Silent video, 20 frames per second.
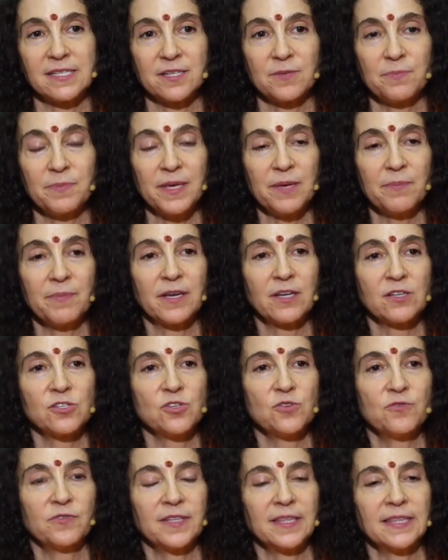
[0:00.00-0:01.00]
to be because
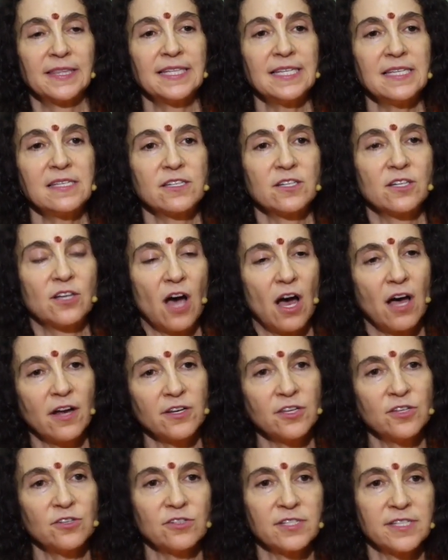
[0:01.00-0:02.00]
you've at least
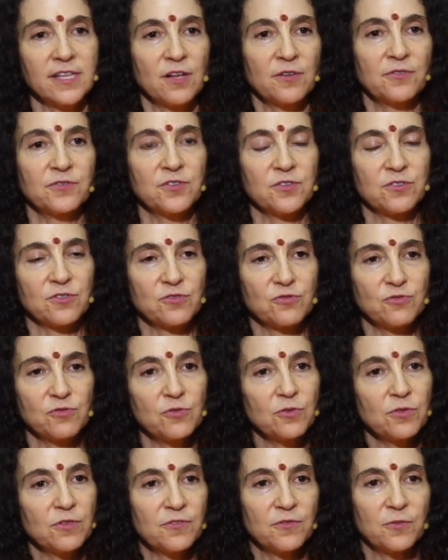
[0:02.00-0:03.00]
gotten yourself to the
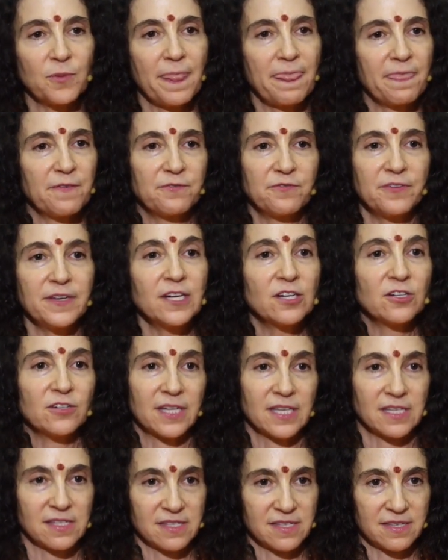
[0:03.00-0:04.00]
truth of what the fear
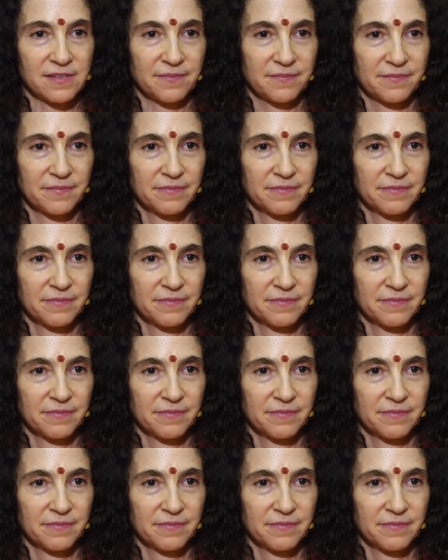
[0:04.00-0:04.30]
is,